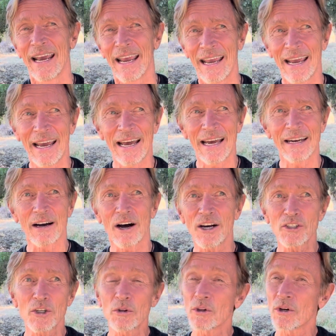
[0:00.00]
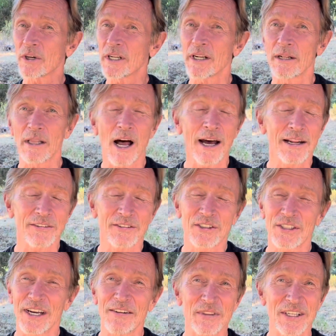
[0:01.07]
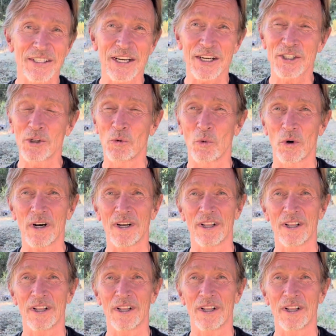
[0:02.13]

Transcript: and also learning a lot of stuff that doesn't work